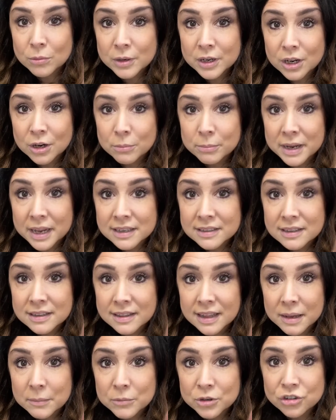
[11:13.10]
we go back to
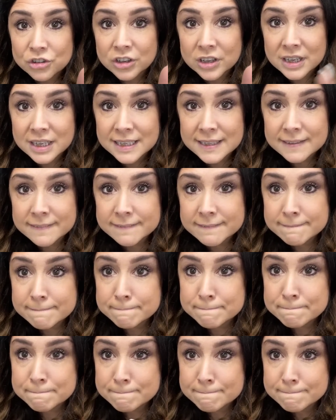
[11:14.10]
that machine,
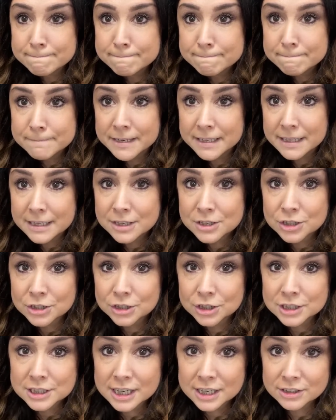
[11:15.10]
you need to
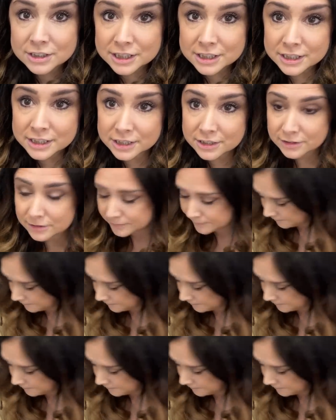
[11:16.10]
look down in here.